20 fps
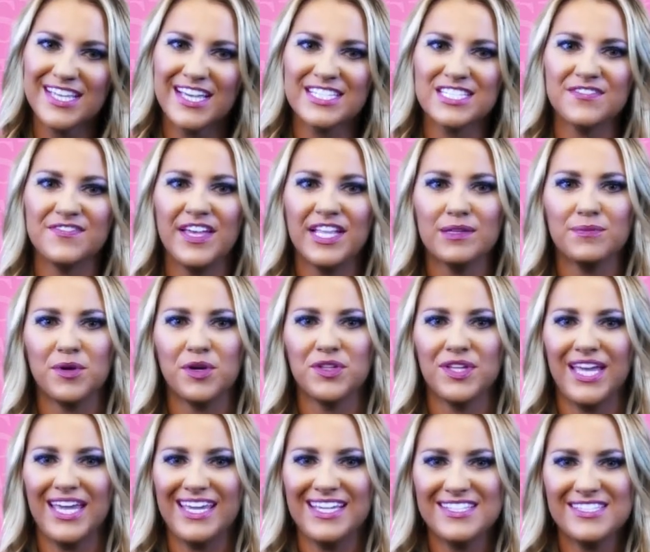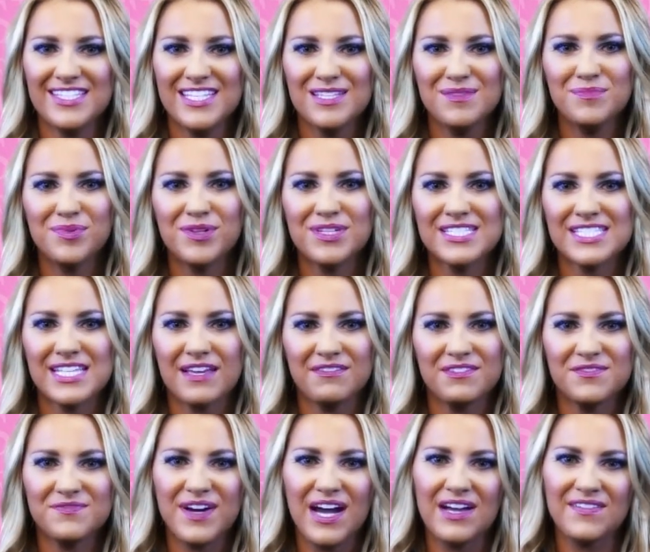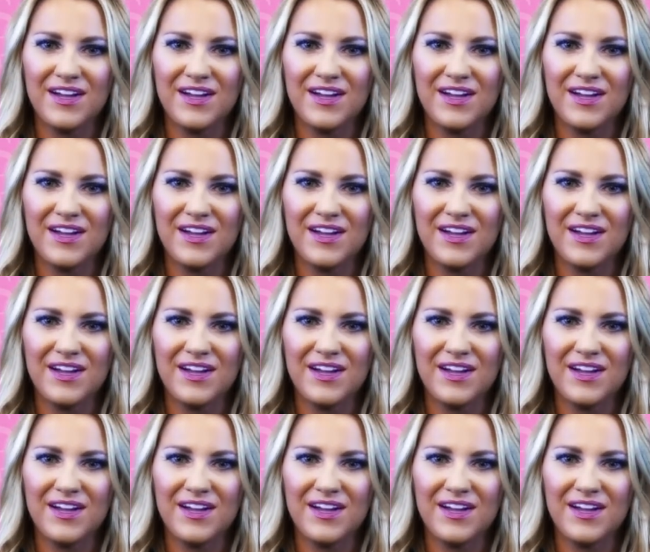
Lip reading: is available in an 18.75